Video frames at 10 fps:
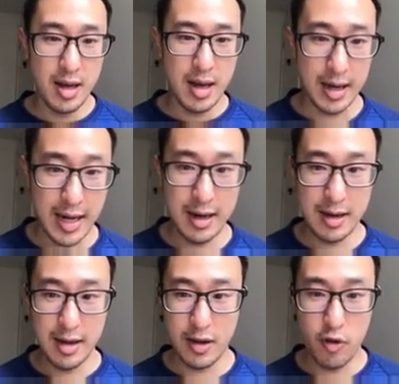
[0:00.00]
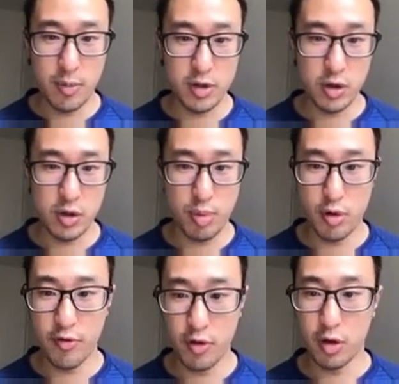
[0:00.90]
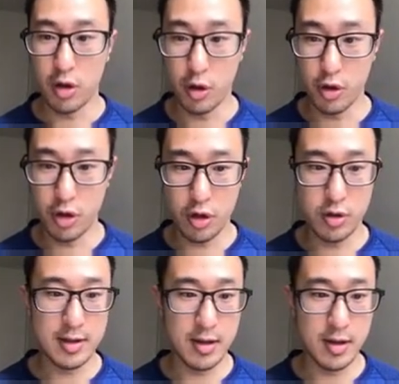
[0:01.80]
Again, another form of social proof, logos,